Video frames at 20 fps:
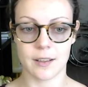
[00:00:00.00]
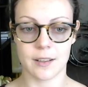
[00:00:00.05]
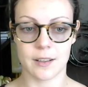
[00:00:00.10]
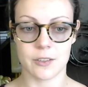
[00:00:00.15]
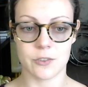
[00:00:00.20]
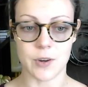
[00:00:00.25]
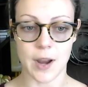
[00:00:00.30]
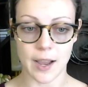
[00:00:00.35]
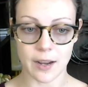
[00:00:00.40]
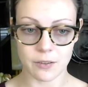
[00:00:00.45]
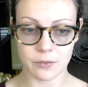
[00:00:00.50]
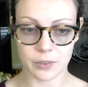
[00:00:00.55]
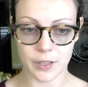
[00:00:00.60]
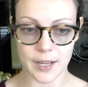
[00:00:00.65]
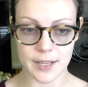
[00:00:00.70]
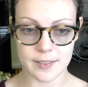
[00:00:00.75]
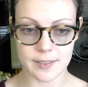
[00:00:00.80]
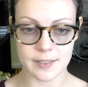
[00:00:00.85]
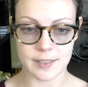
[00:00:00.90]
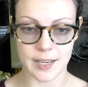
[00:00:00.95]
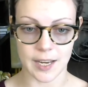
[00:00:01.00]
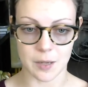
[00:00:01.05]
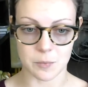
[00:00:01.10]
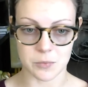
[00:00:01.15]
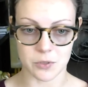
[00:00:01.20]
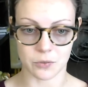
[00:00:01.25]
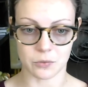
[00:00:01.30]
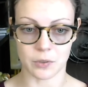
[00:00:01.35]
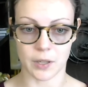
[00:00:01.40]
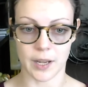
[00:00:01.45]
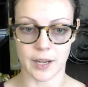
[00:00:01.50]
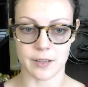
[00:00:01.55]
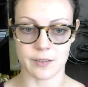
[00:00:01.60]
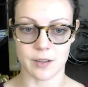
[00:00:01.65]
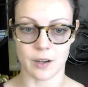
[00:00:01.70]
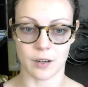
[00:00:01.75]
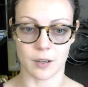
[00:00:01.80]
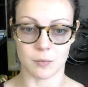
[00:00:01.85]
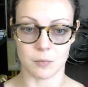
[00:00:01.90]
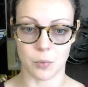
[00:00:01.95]
Dragonflies and damselflies
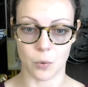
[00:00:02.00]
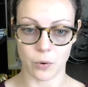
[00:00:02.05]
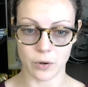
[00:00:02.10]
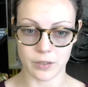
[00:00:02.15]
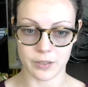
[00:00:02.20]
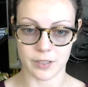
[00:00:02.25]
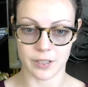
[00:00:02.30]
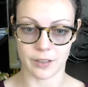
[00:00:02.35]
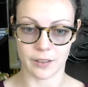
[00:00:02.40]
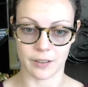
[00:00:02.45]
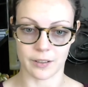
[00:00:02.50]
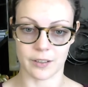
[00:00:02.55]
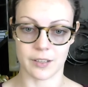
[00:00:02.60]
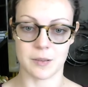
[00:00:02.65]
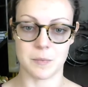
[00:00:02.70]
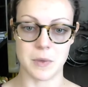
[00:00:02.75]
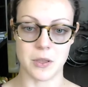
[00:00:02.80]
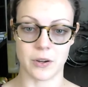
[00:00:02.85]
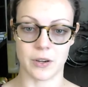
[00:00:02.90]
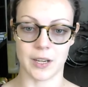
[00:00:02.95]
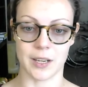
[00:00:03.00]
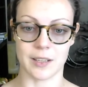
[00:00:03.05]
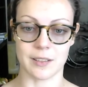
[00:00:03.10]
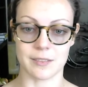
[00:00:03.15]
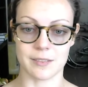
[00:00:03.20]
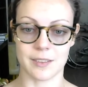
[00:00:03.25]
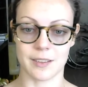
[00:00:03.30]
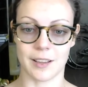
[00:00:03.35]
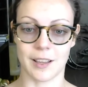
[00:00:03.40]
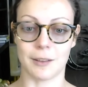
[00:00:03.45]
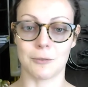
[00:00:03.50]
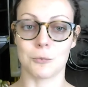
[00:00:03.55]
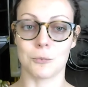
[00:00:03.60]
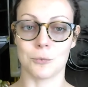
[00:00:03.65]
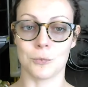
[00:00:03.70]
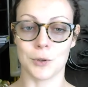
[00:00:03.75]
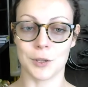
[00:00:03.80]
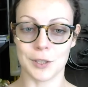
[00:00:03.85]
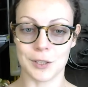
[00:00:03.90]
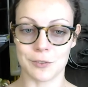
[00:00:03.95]
are important to their communities and
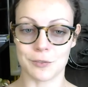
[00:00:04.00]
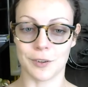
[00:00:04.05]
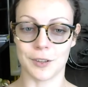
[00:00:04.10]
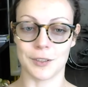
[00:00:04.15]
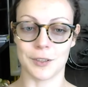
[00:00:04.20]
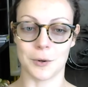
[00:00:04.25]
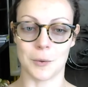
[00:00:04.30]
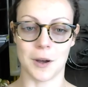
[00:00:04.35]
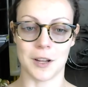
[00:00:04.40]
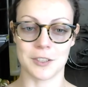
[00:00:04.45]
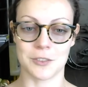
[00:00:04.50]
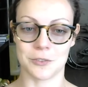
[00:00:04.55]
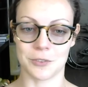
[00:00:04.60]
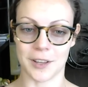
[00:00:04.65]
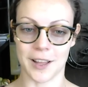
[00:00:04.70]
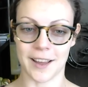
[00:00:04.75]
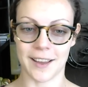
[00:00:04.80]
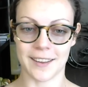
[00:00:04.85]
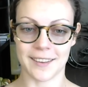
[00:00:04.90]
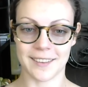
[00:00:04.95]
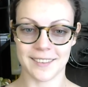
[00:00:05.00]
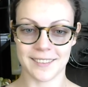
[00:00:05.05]
really fun to watch fly.